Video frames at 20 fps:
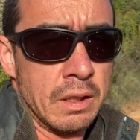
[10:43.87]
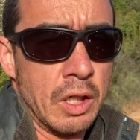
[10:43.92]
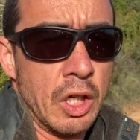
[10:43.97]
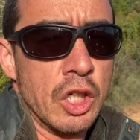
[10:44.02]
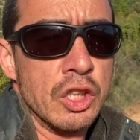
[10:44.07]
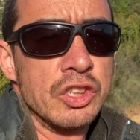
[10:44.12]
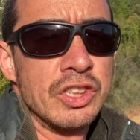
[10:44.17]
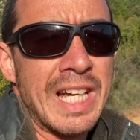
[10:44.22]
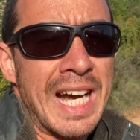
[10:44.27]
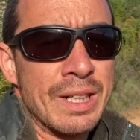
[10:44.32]

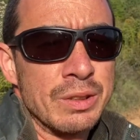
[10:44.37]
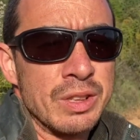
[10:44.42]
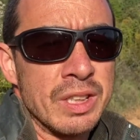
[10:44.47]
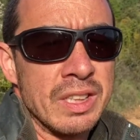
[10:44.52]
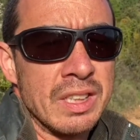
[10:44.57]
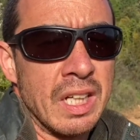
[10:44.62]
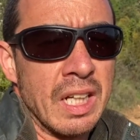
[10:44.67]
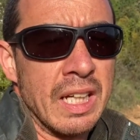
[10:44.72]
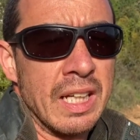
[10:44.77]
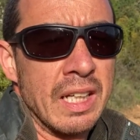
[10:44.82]

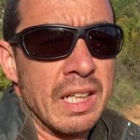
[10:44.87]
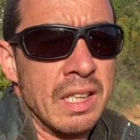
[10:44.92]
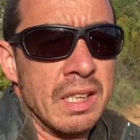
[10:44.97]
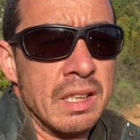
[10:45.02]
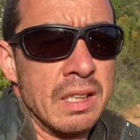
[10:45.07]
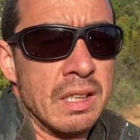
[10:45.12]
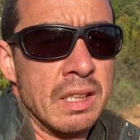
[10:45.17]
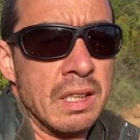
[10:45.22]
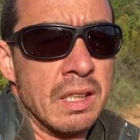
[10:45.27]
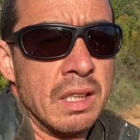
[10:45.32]
Undoubtedly,
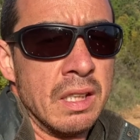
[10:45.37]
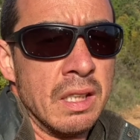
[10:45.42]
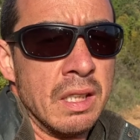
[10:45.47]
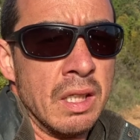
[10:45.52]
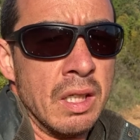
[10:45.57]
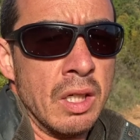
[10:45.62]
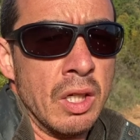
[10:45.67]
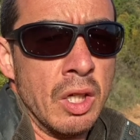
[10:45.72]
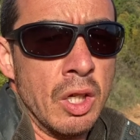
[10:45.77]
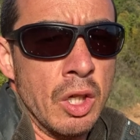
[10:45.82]

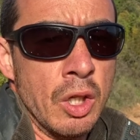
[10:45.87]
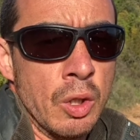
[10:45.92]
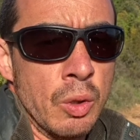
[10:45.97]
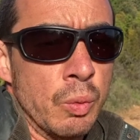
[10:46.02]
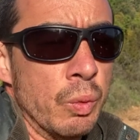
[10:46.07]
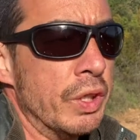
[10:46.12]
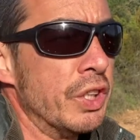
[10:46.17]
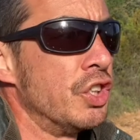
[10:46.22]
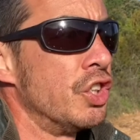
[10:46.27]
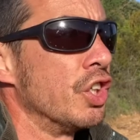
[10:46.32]

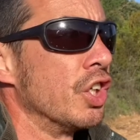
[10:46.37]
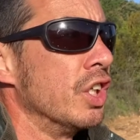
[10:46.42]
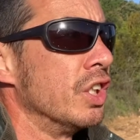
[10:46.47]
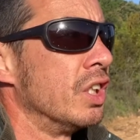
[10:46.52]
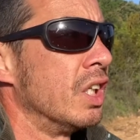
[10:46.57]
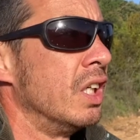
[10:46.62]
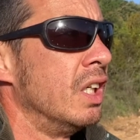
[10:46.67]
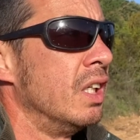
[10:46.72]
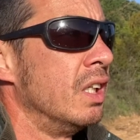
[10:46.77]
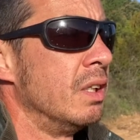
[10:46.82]
we should
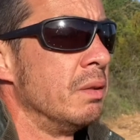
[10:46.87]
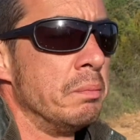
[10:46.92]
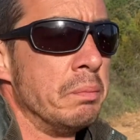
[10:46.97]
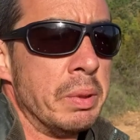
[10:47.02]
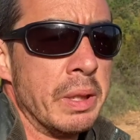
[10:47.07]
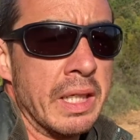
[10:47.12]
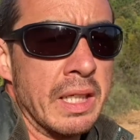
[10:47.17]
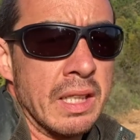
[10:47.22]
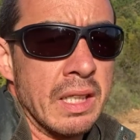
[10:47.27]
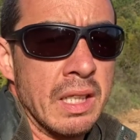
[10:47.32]

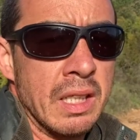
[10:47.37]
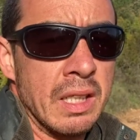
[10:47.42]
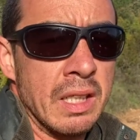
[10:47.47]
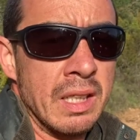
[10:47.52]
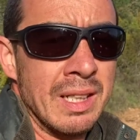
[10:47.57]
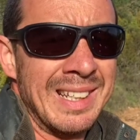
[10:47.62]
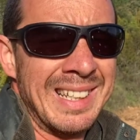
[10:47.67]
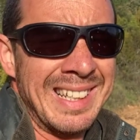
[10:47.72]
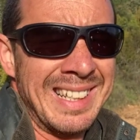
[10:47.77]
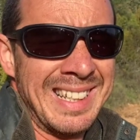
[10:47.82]
be
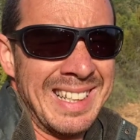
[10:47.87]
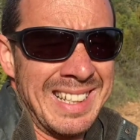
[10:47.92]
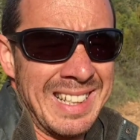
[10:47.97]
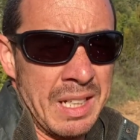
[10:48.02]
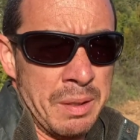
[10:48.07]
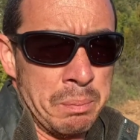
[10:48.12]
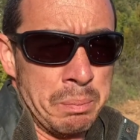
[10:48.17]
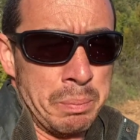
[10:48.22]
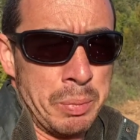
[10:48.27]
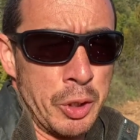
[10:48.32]

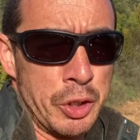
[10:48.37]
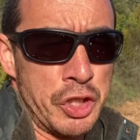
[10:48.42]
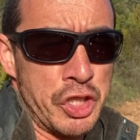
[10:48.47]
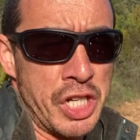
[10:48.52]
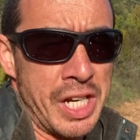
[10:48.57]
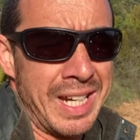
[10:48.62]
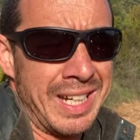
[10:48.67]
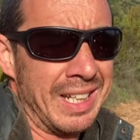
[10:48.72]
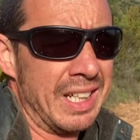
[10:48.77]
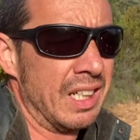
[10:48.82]

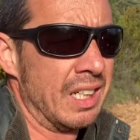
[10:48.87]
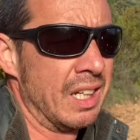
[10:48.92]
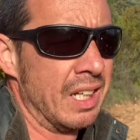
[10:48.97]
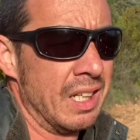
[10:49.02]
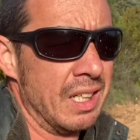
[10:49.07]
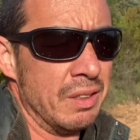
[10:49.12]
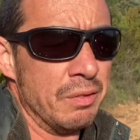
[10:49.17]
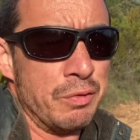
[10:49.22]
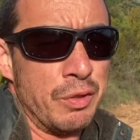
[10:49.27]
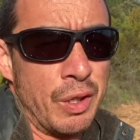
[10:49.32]
pushing
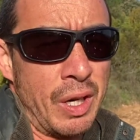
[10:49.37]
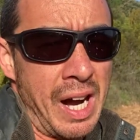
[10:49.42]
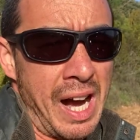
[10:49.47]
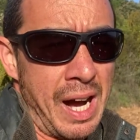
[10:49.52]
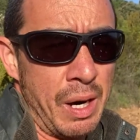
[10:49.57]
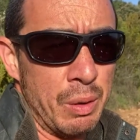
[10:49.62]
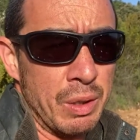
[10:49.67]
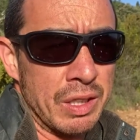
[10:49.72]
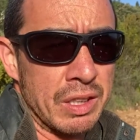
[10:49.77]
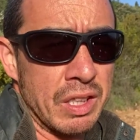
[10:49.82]
for
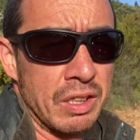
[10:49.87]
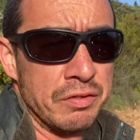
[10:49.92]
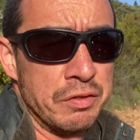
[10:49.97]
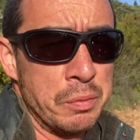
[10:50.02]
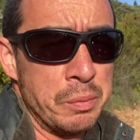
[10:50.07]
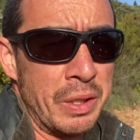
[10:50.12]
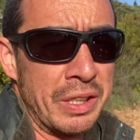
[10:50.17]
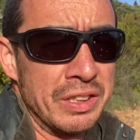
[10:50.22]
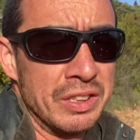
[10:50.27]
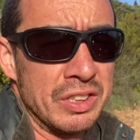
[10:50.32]
our
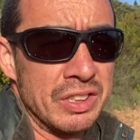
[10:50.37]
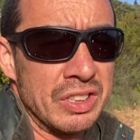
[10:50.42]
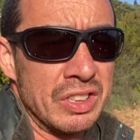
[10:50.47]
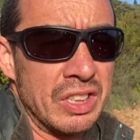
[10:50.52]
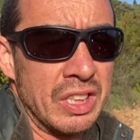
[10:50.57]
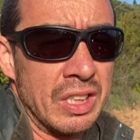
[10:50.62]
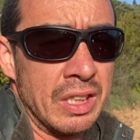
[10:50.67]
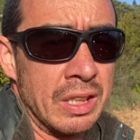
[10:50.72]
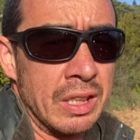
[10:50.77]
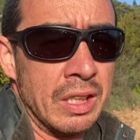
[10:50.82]

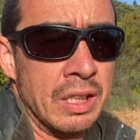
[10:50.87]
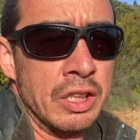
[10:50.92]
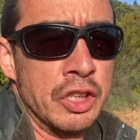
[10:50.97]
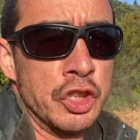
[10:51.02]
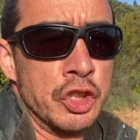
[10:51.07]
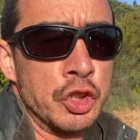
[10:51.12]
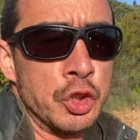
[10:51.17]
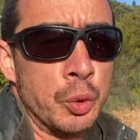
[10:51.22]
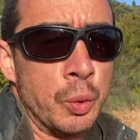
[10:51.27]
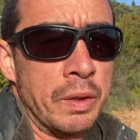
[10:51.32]
governments
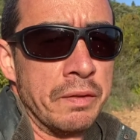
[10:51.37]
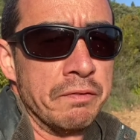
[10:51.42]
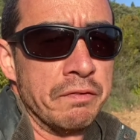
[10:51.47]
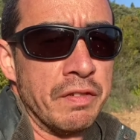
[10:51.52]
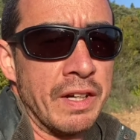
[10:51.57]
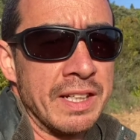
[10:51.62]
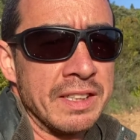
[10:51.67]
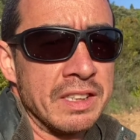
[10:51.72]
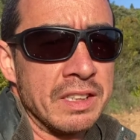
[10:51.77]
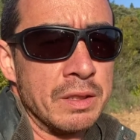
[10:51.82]
to
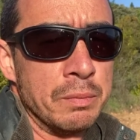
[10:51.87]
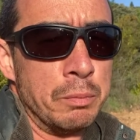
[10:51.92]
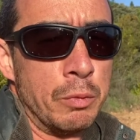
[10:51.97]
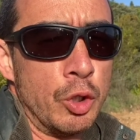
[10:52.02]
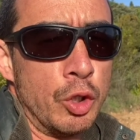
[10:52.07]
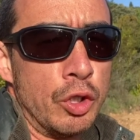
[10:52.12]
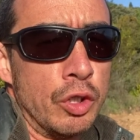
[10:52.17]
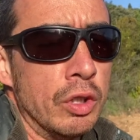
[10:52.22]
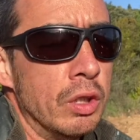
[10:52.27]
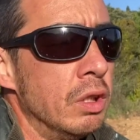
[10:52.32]
invest
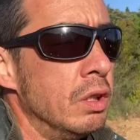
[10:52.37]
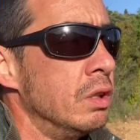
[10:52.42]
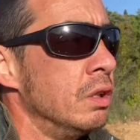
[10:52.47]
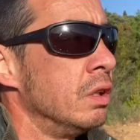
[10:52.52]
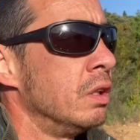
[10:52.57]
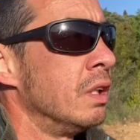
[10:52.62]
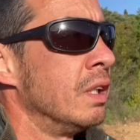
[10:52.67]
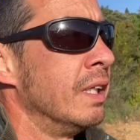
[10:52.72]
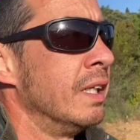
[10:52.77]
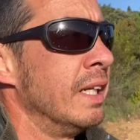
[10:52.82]
more
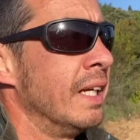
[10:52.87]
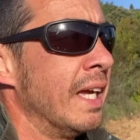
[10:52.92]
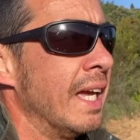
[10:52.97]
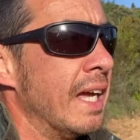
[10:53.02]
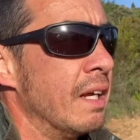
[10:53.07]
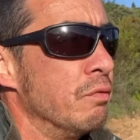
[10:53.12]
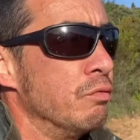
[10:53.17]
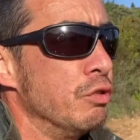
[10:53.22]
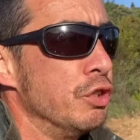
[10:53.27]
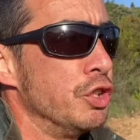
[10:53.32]

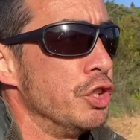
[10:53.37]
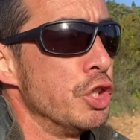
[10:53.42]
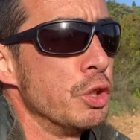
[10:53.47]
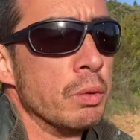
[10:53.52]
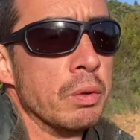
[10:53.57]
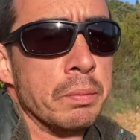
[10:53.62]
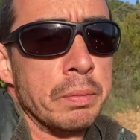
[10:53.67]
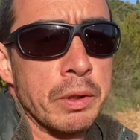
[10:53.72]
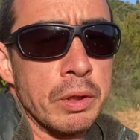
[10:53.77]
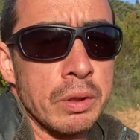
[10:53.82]
in
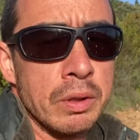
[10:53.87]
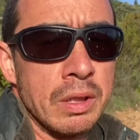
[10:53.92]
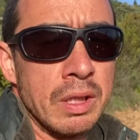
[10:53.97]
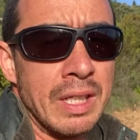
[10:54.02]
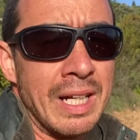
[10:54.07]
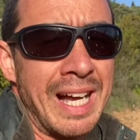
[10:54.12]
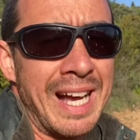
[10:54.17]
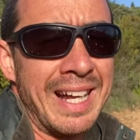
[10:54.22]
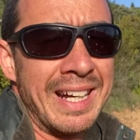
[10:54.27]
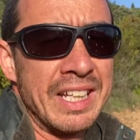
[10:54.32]
renewable
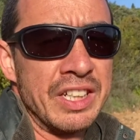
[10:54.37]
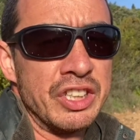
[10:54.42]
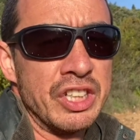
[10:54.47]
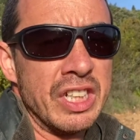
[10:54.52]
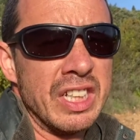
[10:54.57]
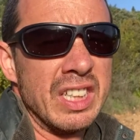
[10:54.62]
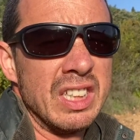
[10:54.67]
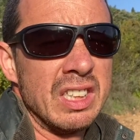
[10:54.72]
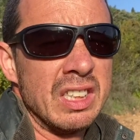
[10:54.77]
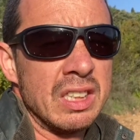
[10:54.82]

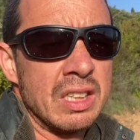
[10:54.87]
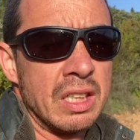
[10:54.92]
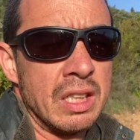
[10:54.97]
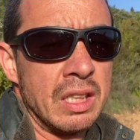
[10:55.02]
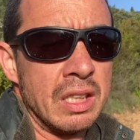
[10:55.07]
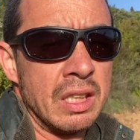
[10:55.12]
energies